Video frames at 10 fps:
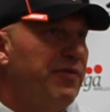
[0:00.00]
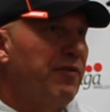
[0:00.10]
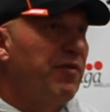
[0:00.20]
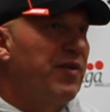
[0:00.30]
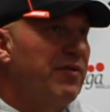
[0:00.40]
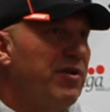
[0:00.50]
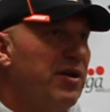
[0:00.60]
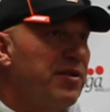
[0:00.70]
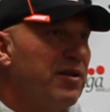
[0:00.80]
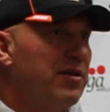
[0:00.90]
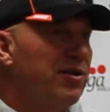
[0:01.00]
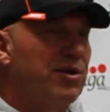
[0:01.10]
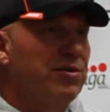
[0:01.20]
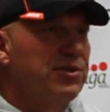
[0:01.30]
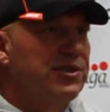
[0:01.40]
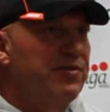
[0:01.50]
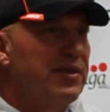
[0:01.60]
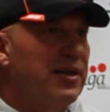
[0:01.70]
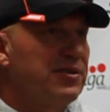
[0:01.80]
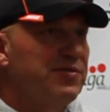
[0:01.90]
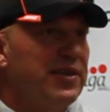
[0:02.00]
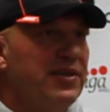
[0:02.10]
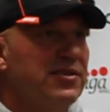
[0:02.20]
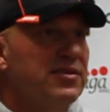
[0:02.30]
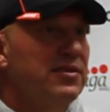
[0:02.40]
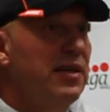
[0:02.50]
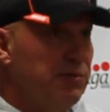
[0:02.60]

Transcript: 55-0 and look at only 7,000 fans.